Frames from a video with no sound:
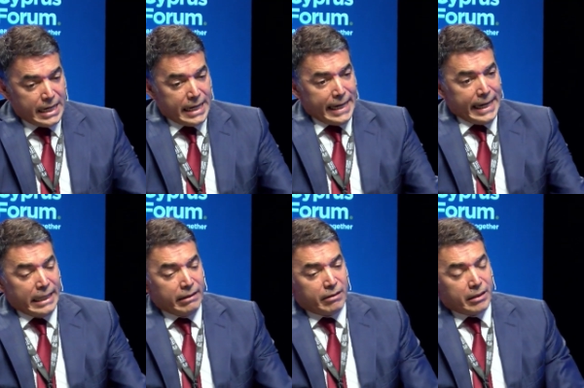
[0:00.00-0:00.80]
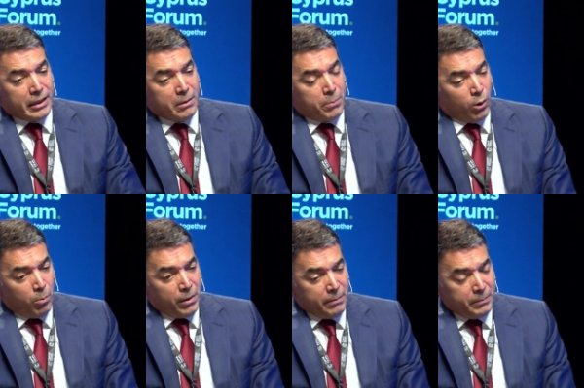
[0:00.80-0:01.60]
And the
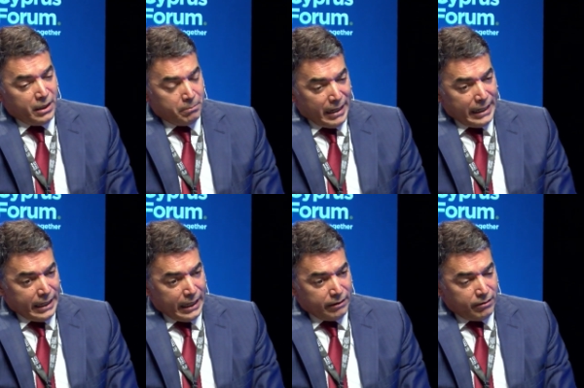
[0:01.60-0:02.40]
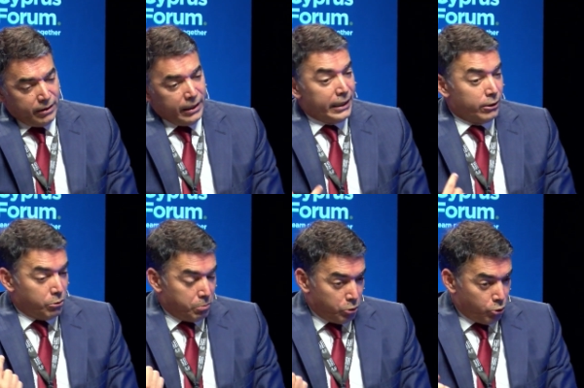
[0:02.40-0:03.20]
problem in my country and
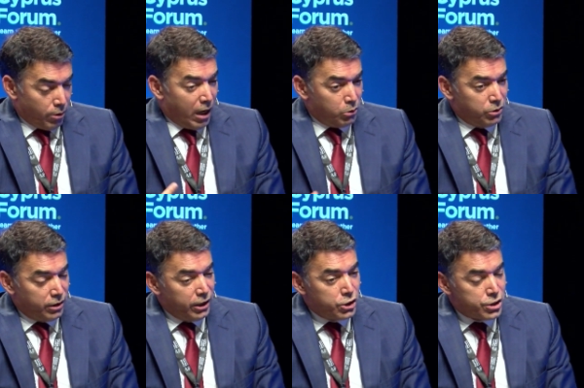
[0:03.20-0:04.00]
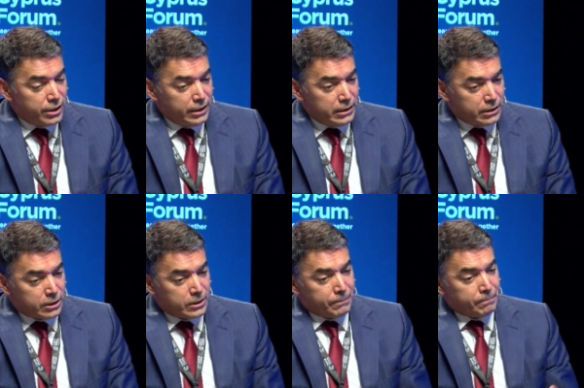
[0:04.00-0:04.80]
throughout the region is
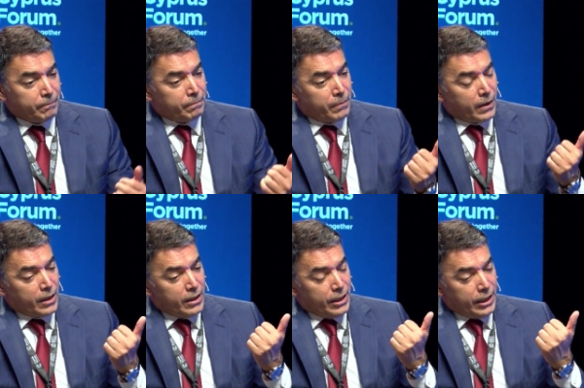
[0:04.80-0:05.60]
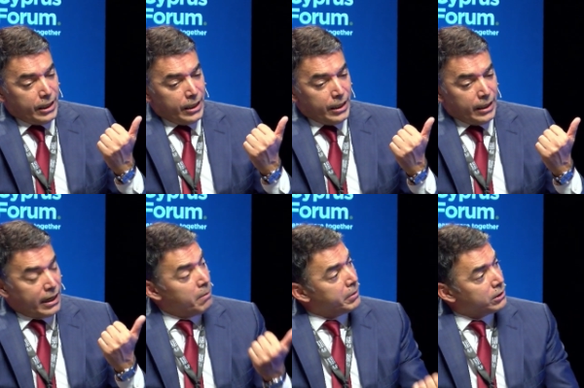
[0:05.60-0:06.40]

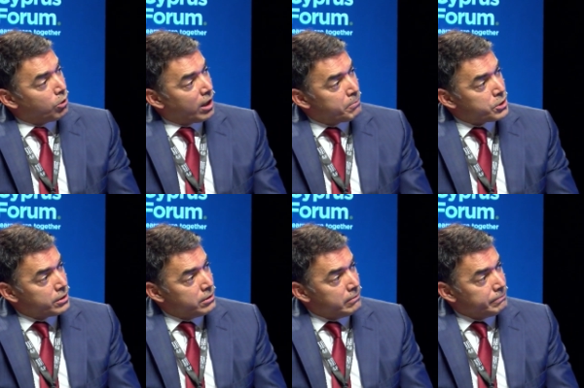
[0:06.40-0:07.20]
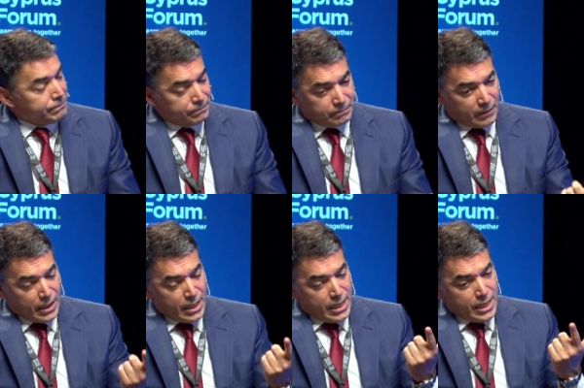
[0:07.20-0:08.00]
rampant corruption,
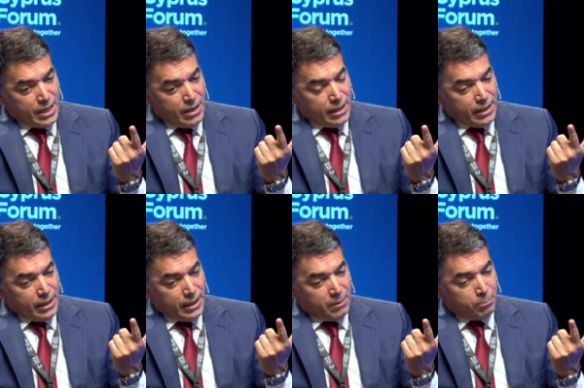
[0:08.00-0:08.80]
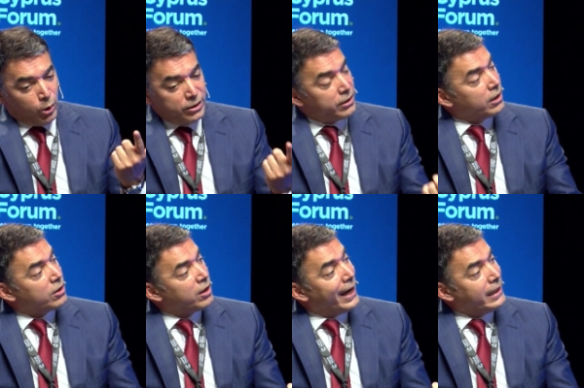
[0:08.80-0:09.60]
political
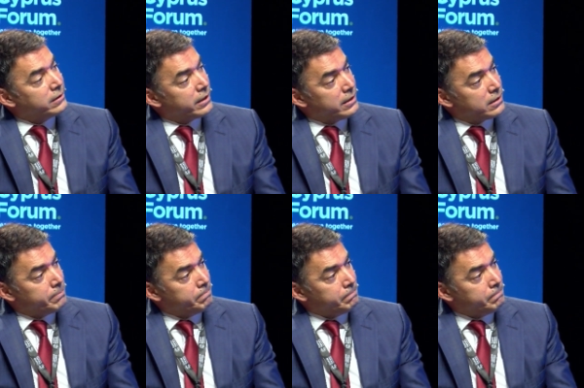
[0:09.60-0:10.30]
clientelism,